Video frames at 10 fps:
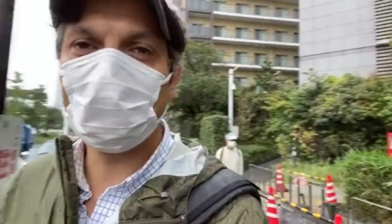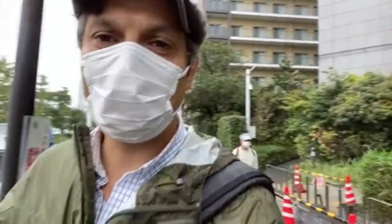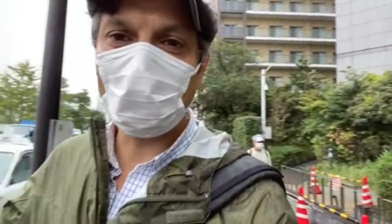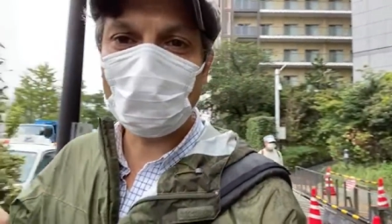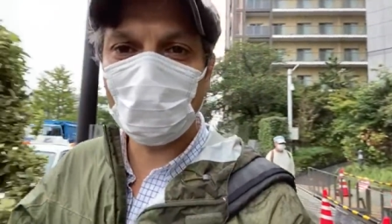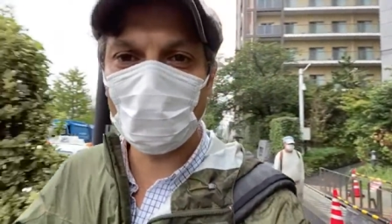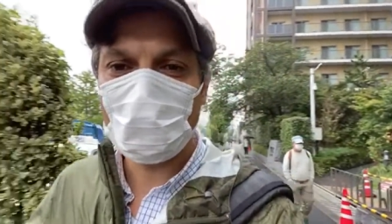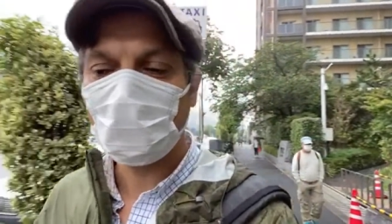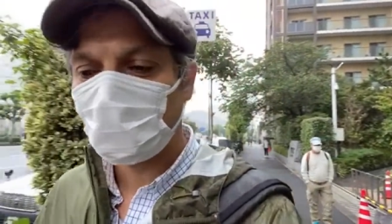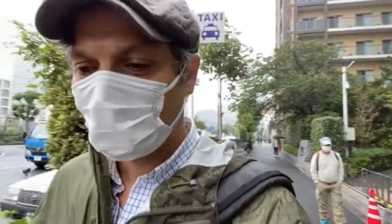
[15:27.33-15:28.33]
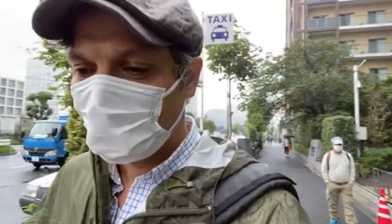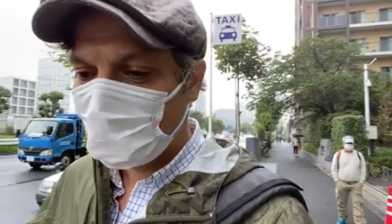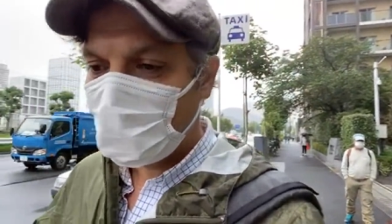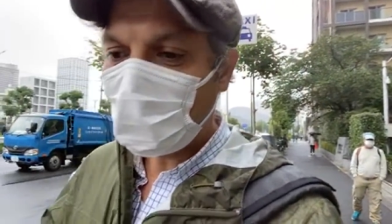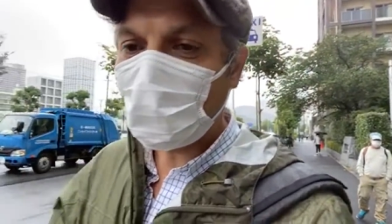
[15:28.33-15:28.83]
When I come back here,
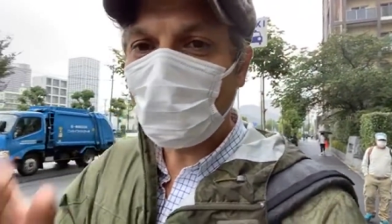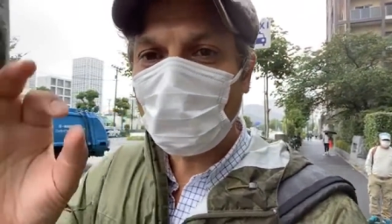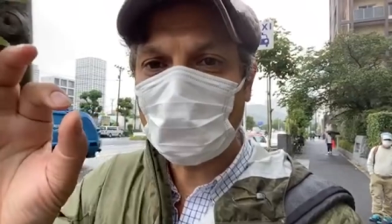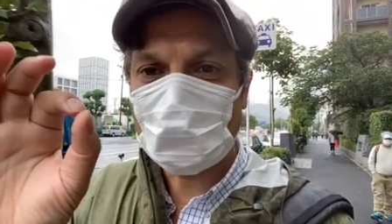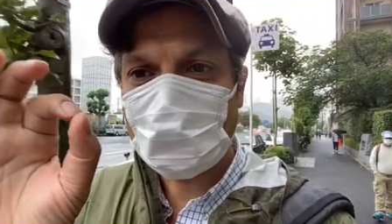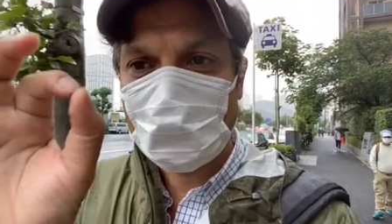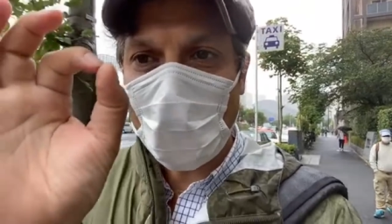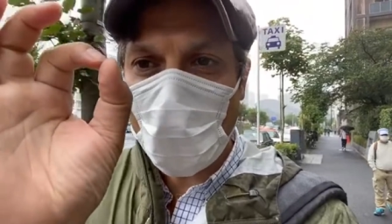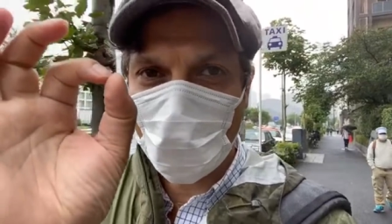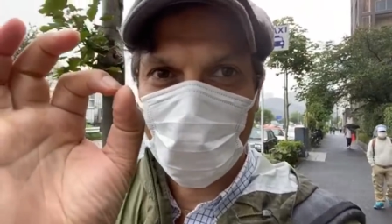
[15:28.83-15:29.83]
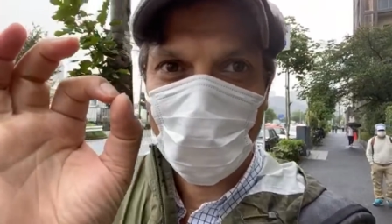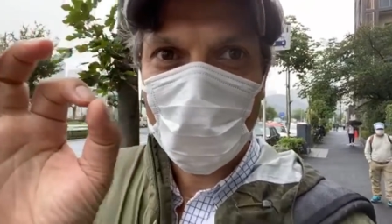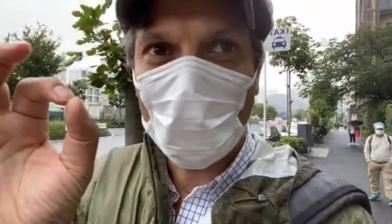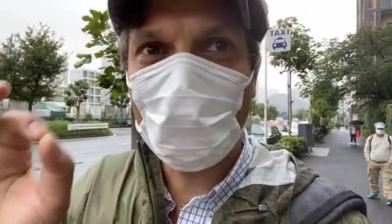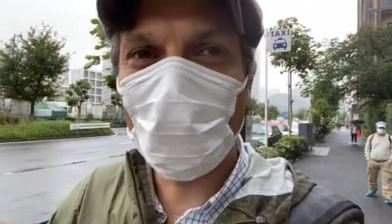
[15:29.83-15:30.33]
I got to get a stamp,
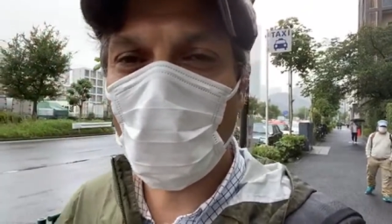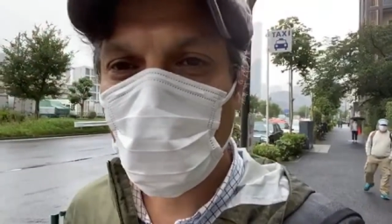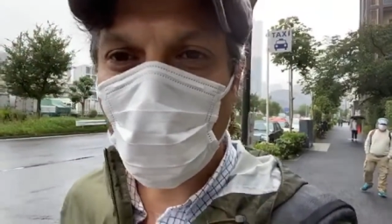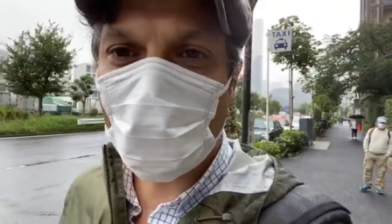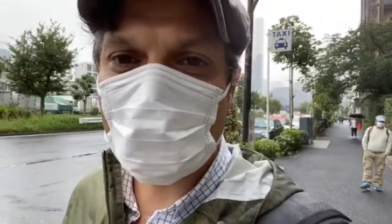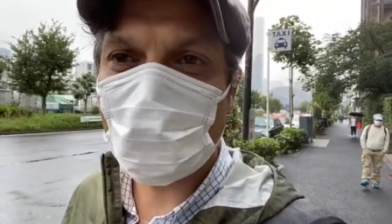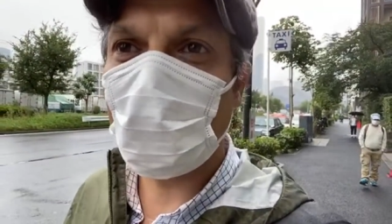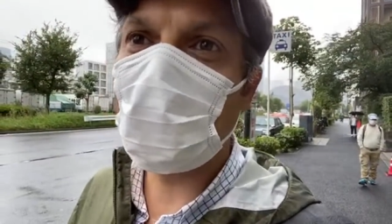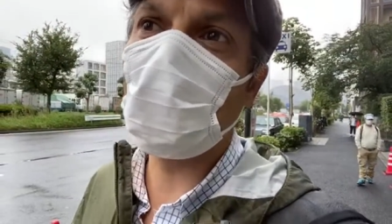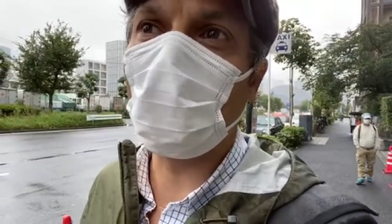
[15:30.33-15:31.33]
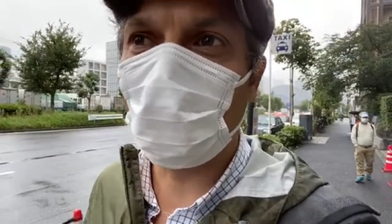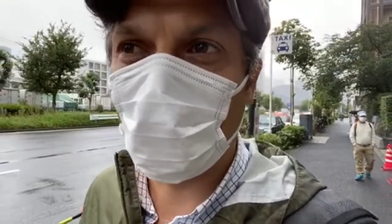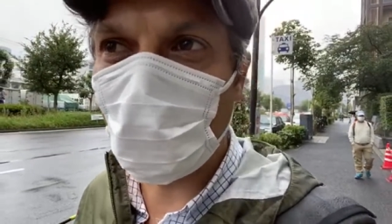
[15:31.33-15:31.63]
a 4,000 yen or about